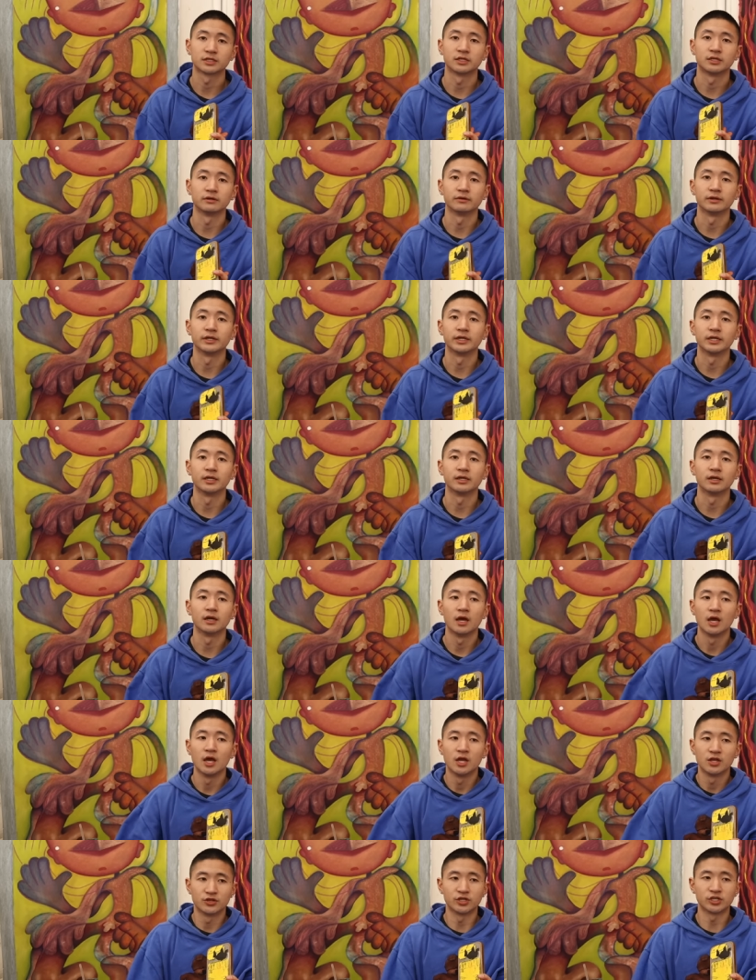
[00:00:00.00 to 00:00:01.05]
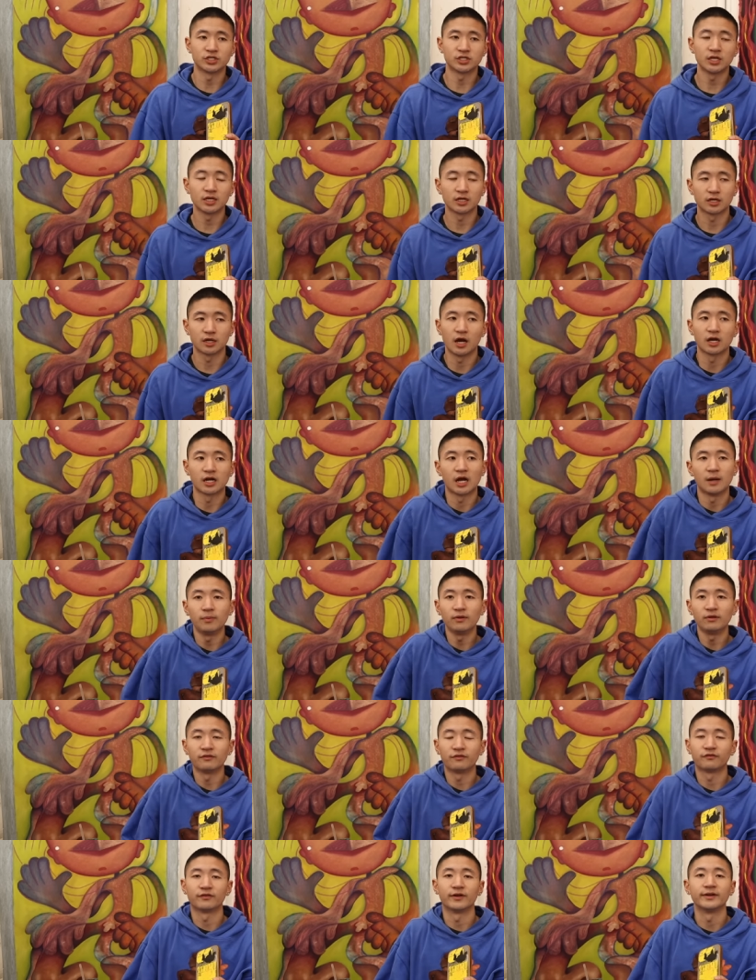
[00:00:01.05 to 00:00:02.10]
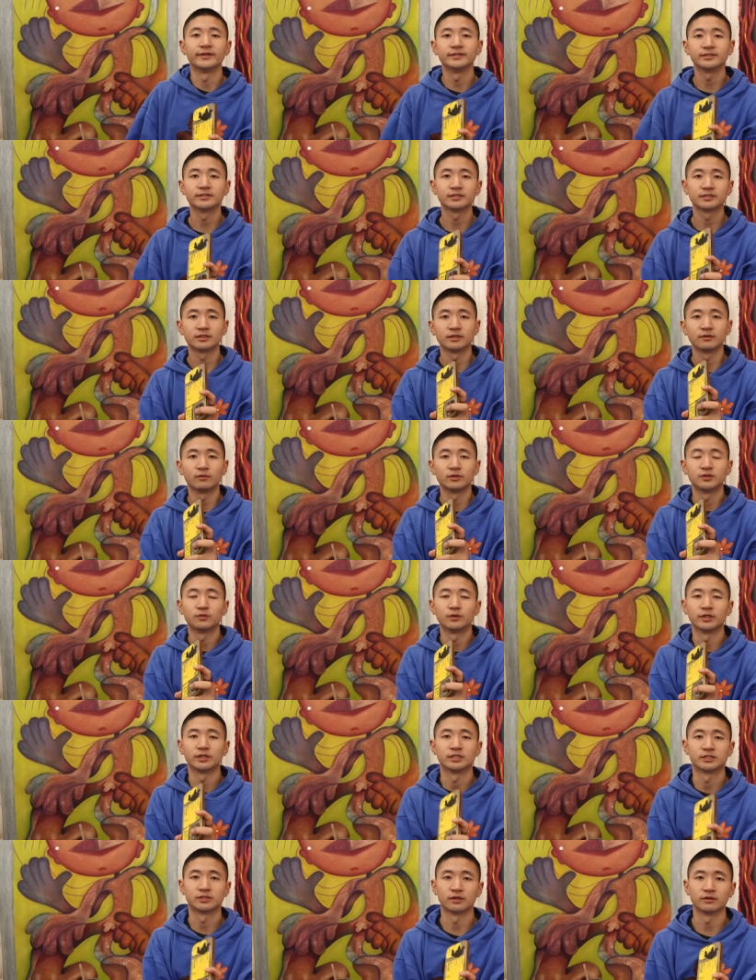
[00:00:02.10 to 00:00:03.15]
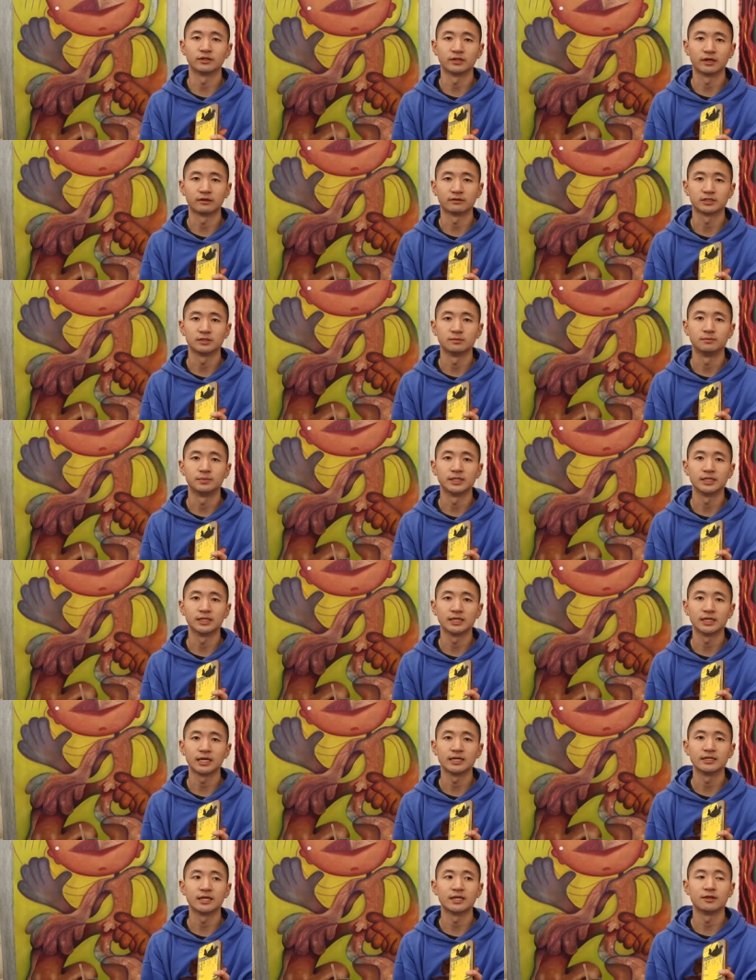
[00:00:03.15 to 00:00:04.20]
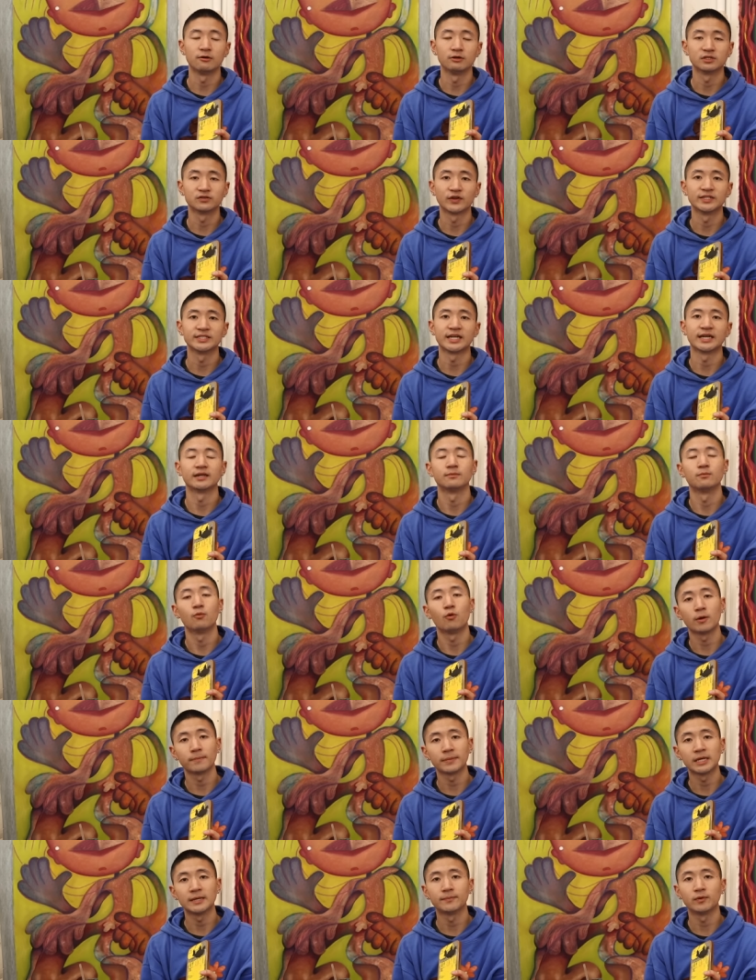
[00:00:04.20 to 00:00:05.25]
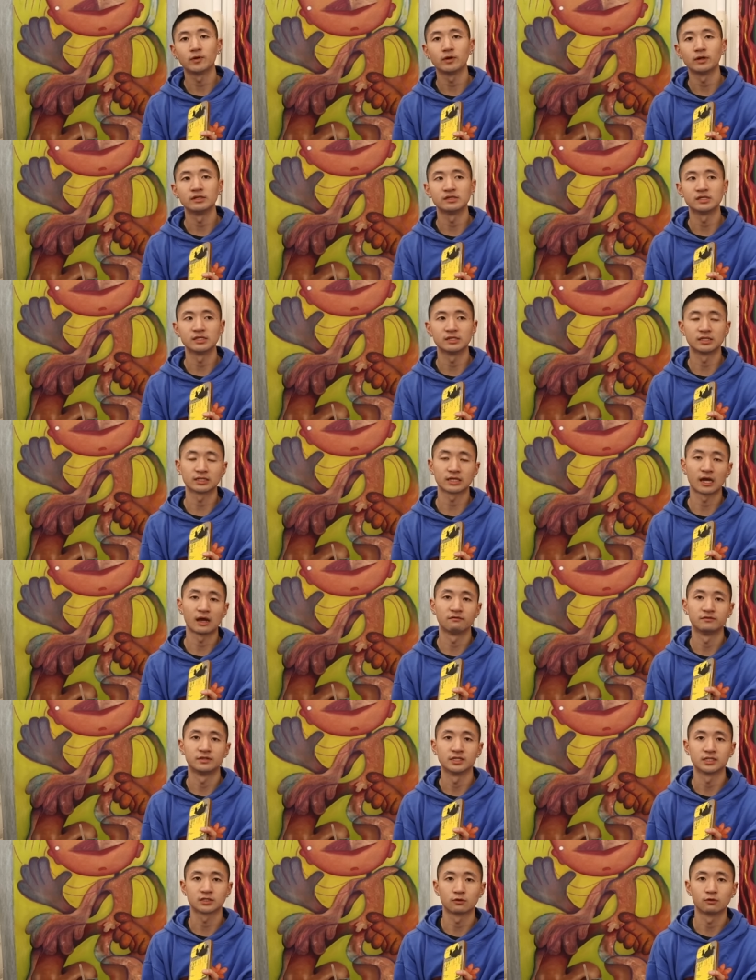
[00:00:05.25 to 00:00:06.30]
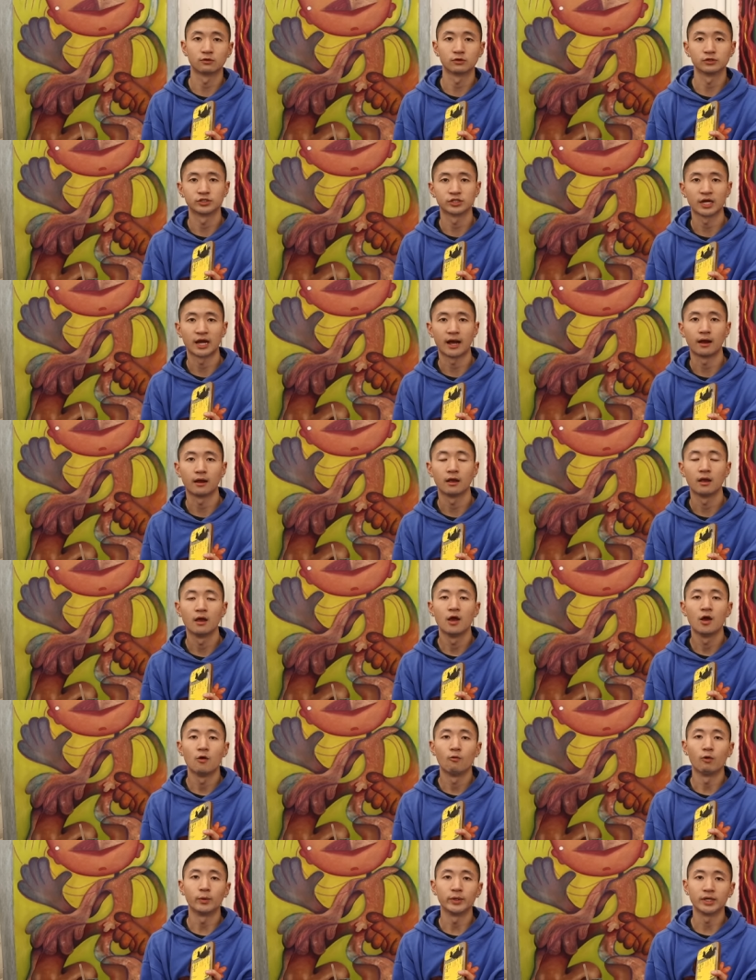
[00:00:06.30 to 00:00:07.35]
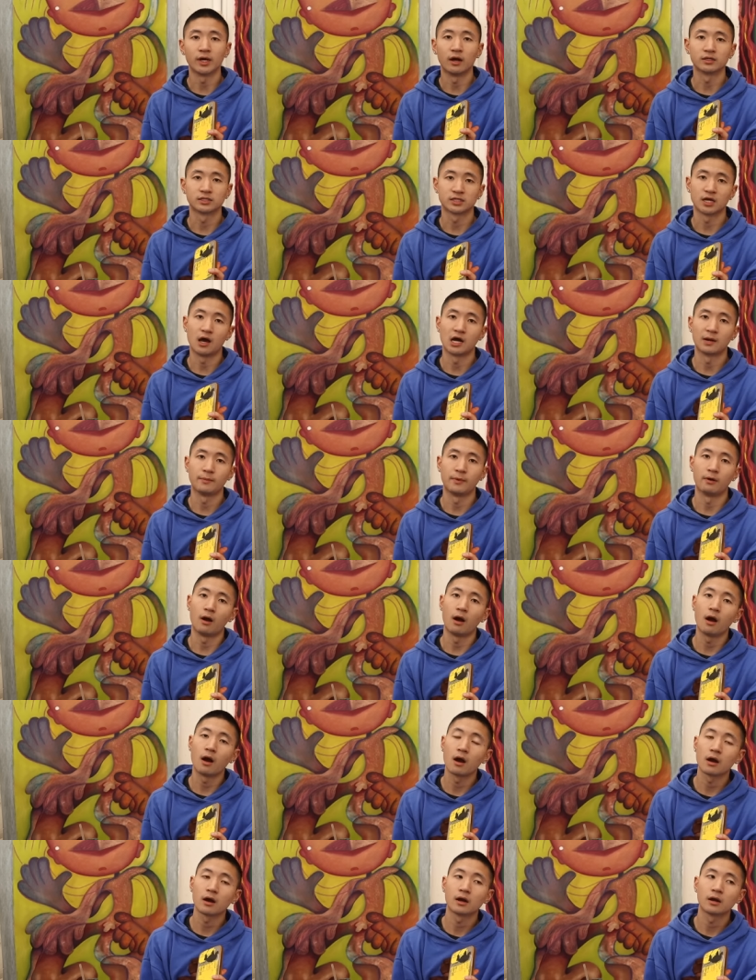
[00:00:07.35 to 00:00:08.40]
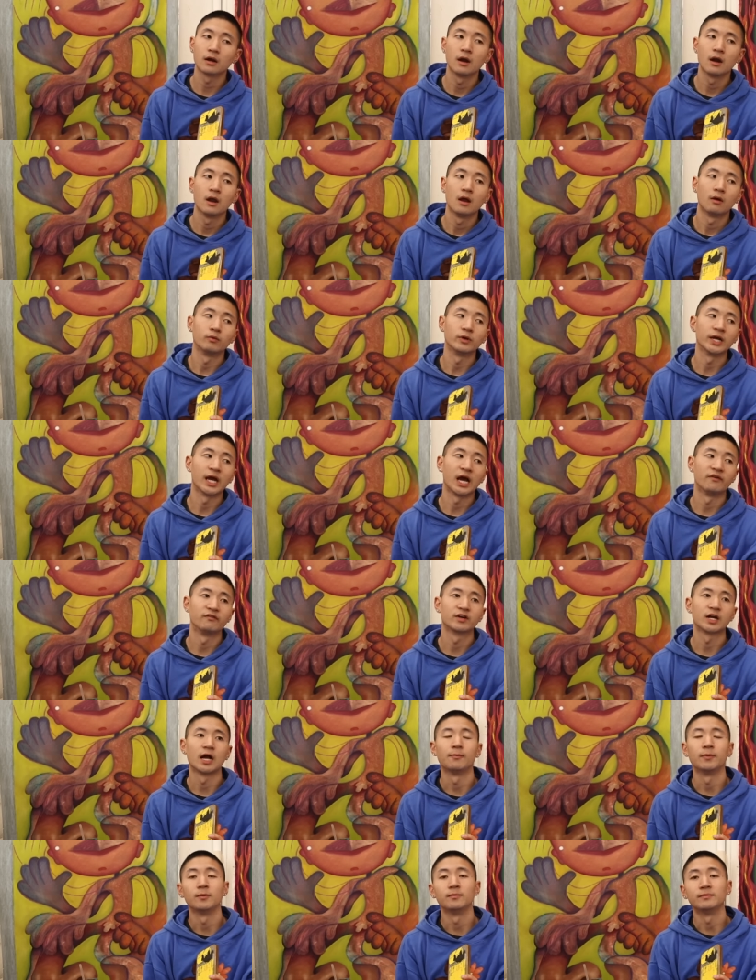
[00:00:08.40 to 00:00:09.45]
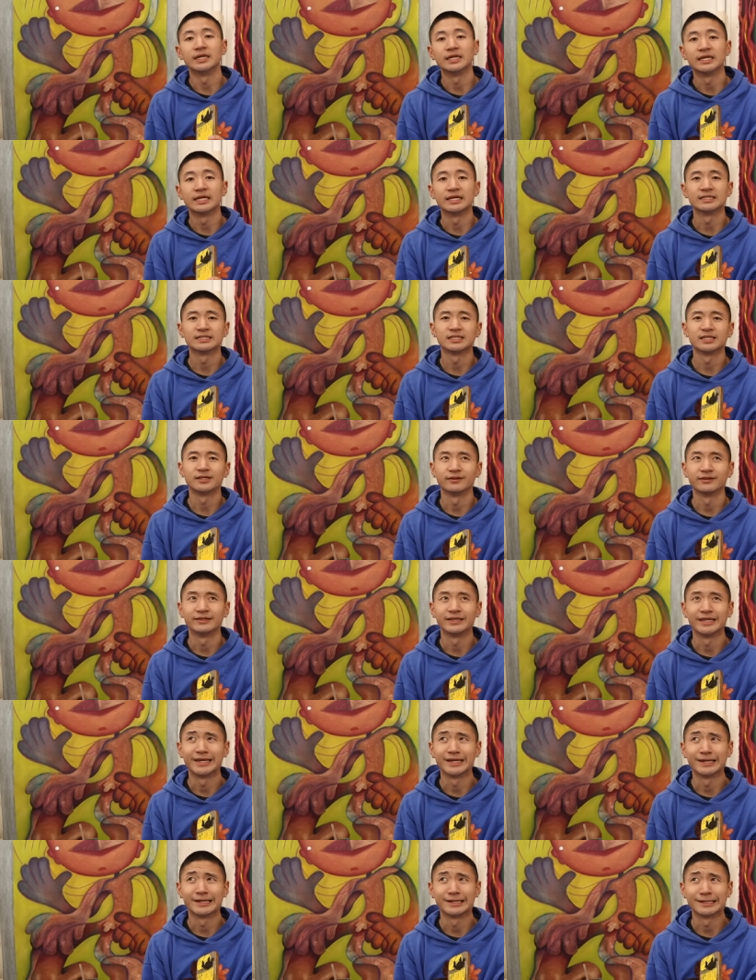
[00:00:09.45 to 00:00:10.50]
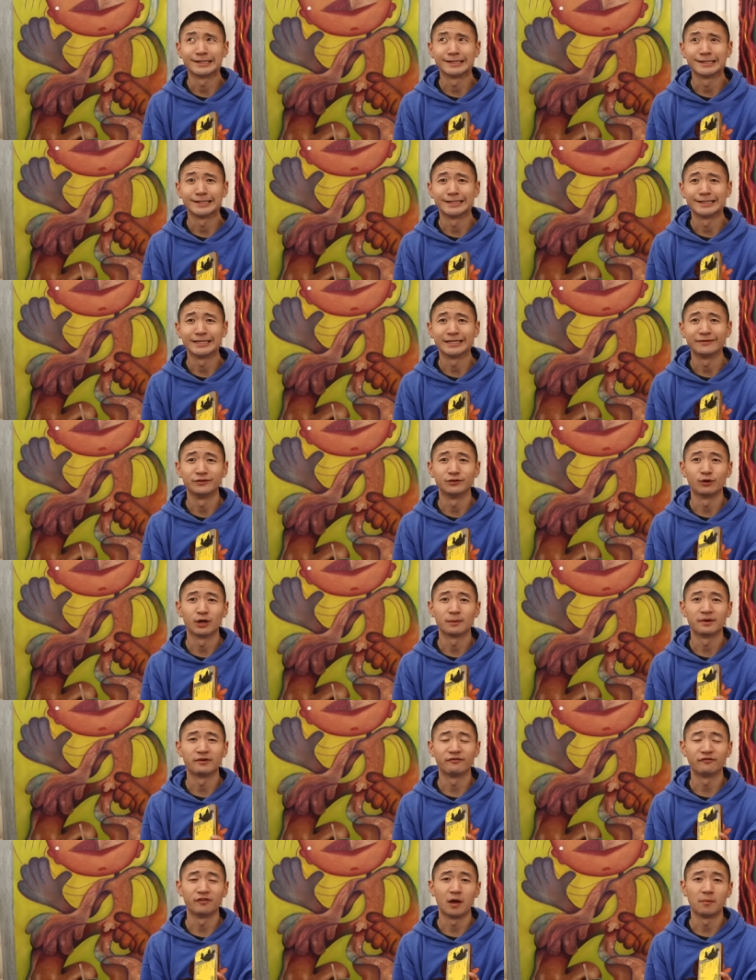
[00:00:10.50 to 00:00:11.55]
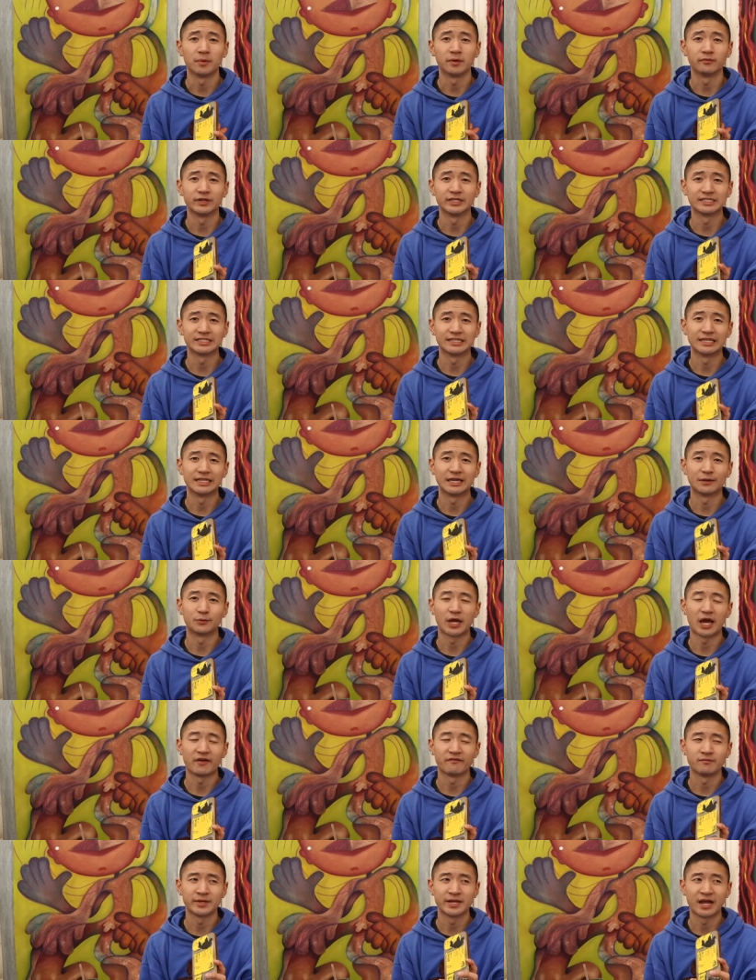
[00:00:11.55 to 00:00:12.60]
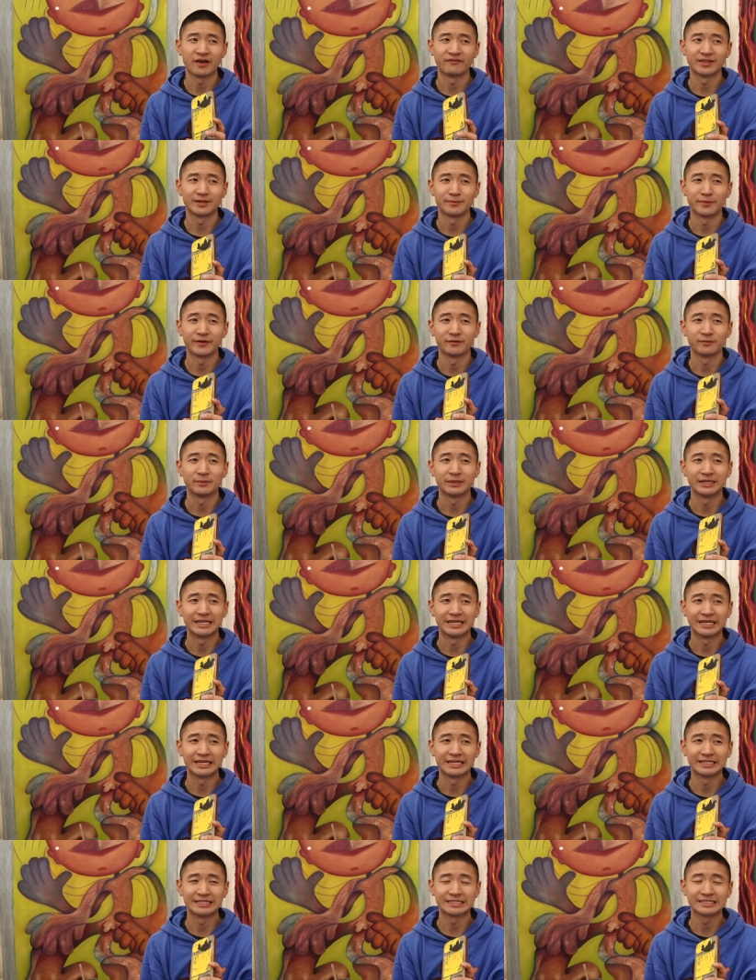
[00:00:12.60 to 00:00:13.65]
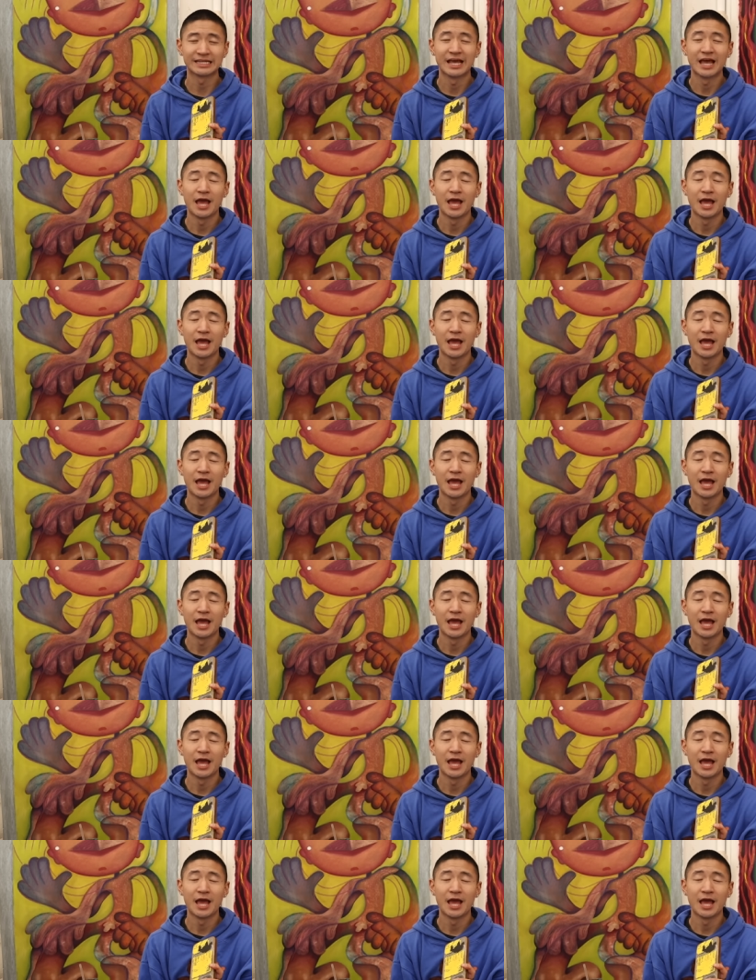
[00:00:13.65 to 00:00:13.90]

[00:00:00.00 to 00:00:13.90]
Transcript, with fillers: curating just like a couple of friends was what it started out to be. And then those friends added more people into this kind of Discord chat where we all talk about art. We have a couple meetings here and there, even though I've been flopping recently and we haven't been having that many meetings.